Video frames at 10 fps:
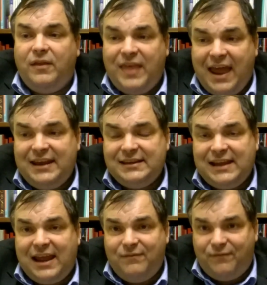that is
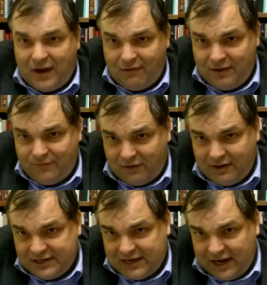a very,
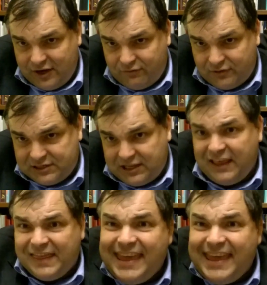very dangerous thing.